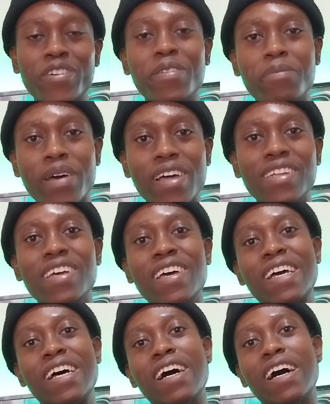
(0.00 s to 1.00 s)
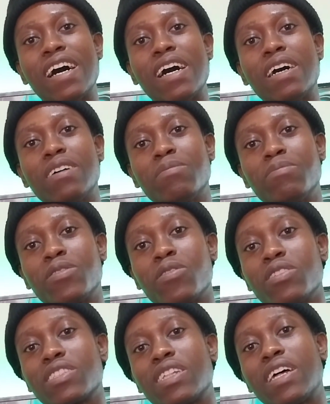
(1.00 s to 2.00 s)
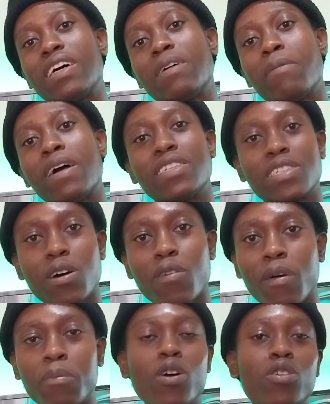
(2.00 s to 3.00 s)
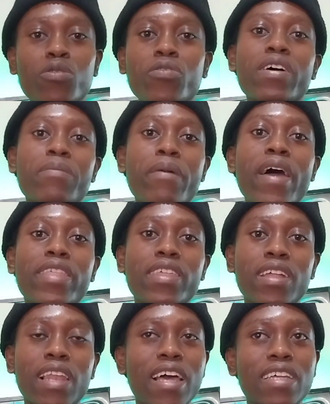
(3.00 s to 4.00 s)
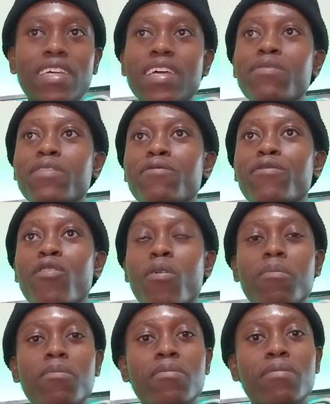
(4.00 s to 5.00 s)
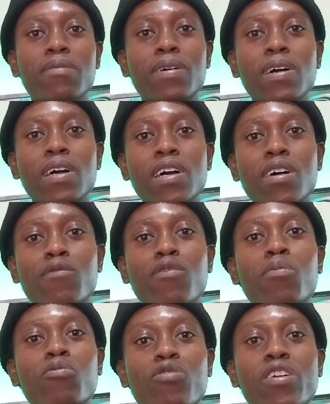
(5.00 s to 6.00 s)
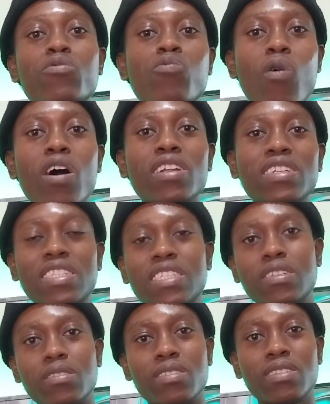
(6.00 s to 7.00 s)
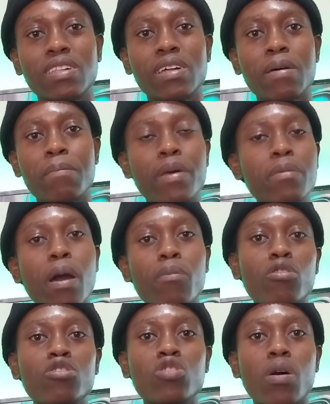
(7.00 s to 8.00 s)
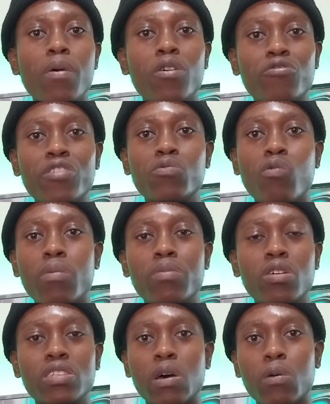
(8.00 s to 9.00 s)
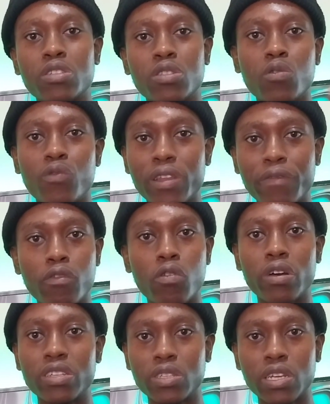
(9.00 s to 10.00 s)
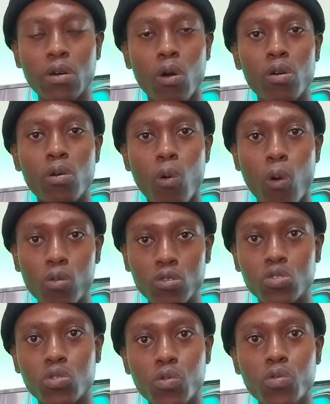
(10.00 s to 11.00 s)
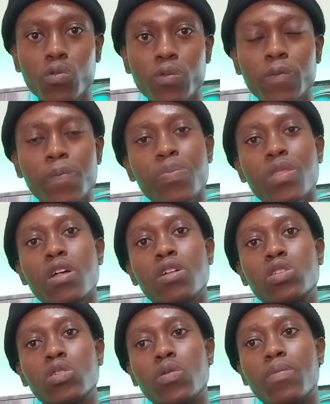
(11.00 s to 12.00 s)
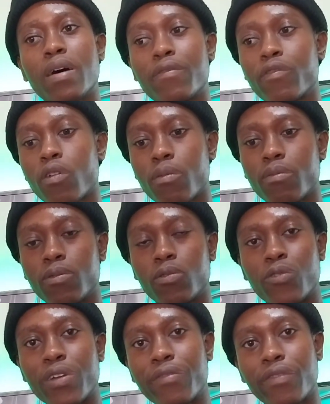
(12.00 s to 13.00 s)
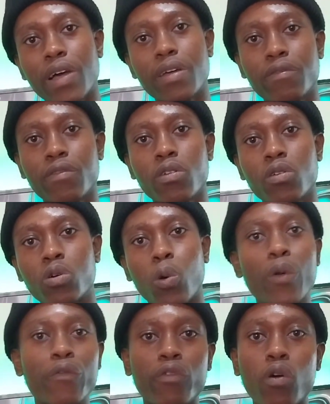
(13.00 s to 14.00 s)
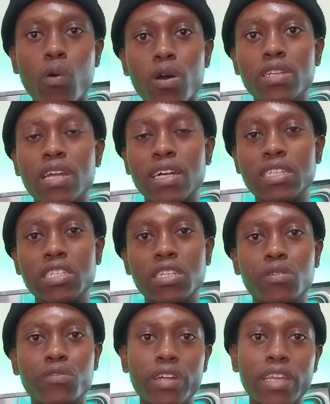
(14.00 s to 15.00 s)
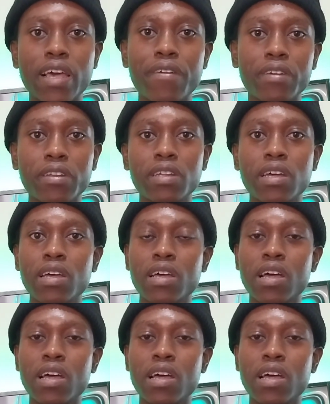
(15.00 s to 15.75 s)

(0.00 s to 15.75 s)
really bad because myself, I'm not good at math. Like even from grade 1 until, maybe I'm not sure about grade 1 because I was not really focused on school. So but from grade 5 going forward until grade 11,